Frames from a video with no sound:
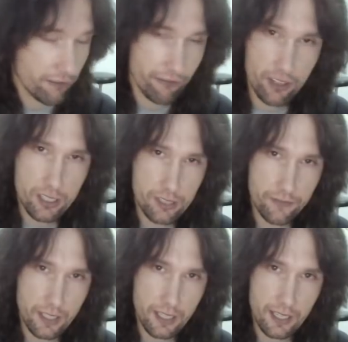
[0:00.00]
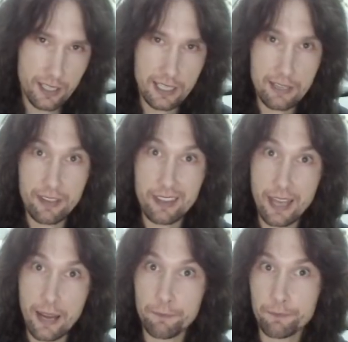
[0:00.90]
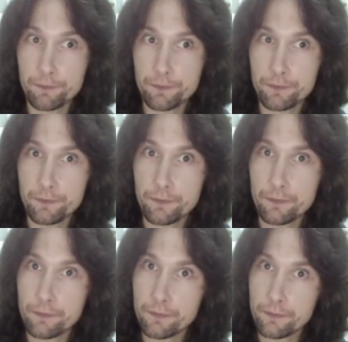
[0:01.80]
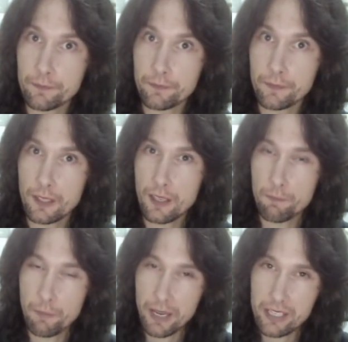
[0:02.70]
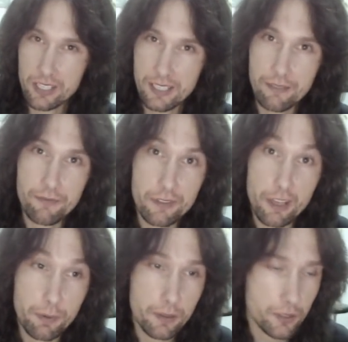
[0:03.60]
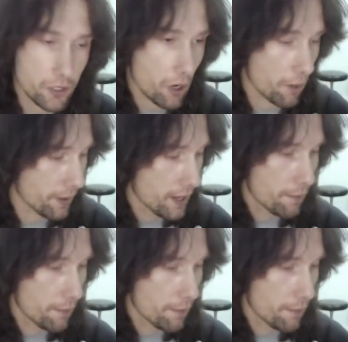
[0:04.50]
and first finger, leaving that major seventh up at the top,